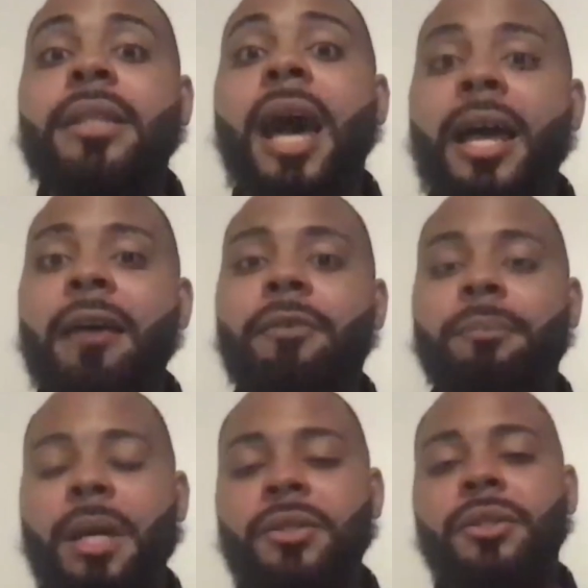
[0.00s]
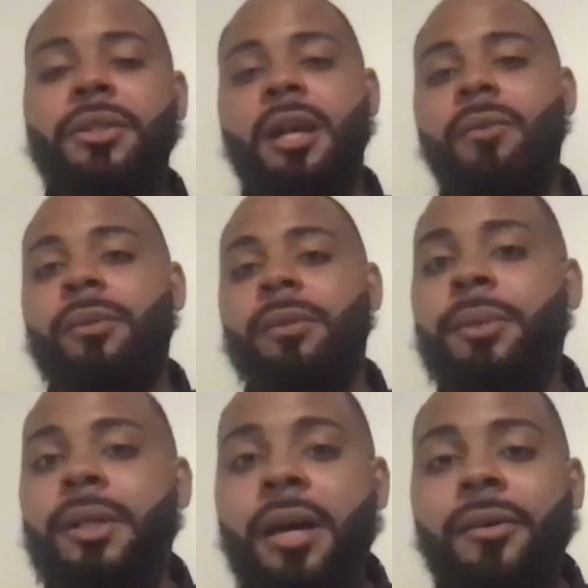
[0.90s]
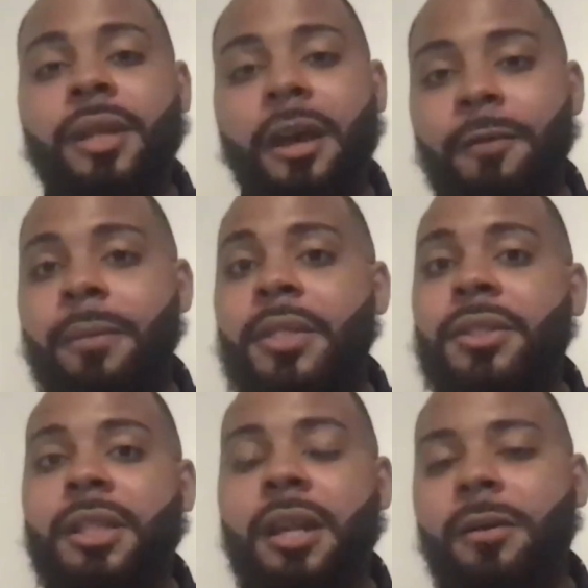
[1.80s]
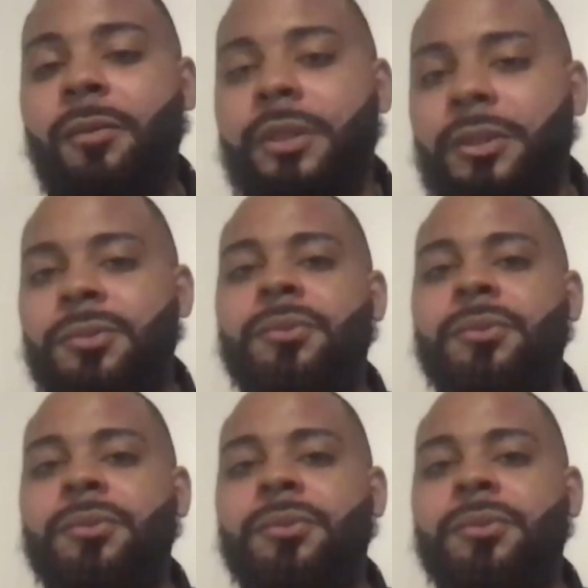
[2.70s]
I have a message that I want to put out, and I have a message that I want to